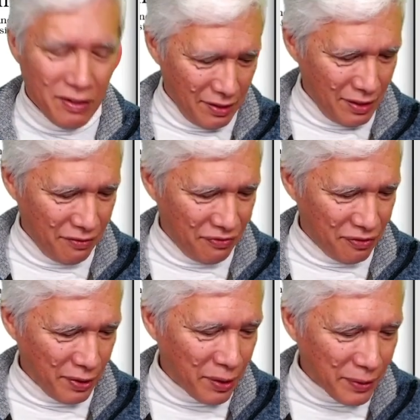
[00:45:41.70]

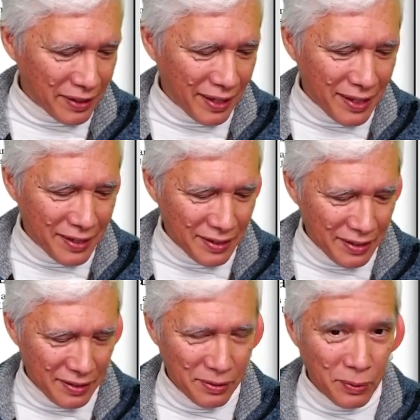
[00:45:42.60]
infrequently,
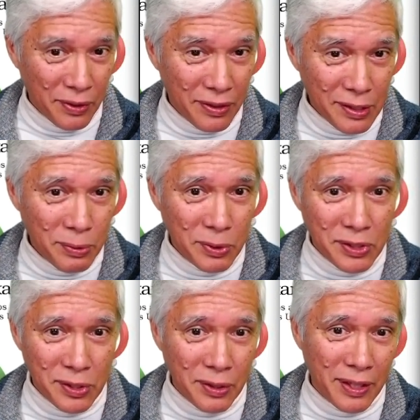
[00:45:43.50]
well, this will
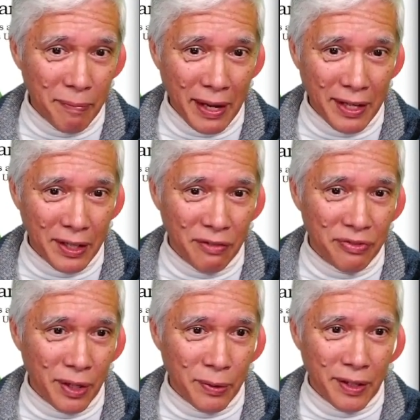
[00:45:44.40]
certainly make it
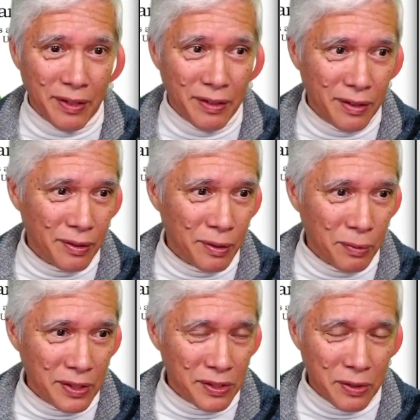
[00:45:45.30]
infrequent. Who
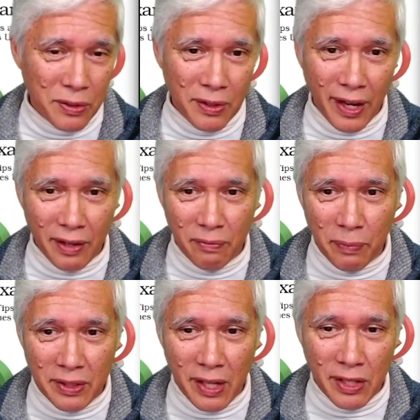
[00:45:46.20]
wants to do that?
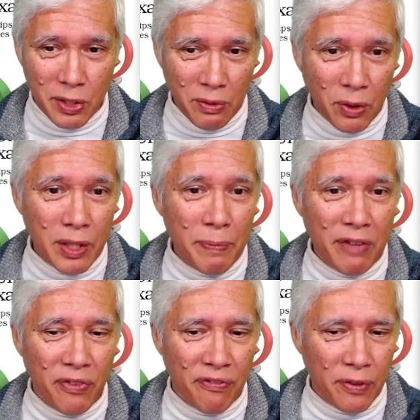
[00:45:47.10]
But that should only be
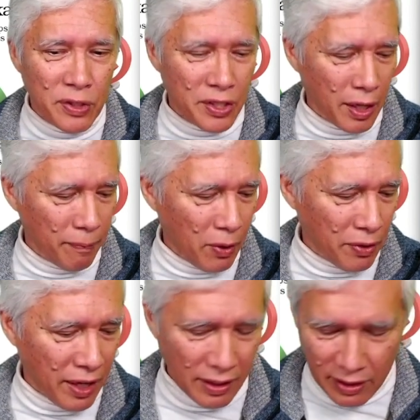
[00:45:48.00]
for first time.
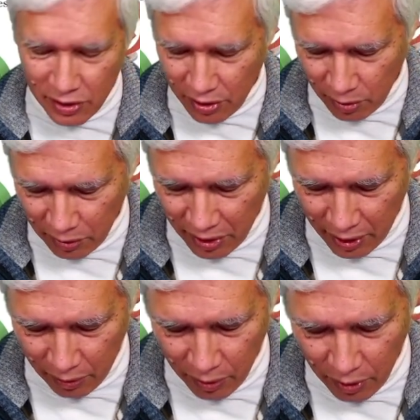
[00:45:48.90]
Okay, let's go again.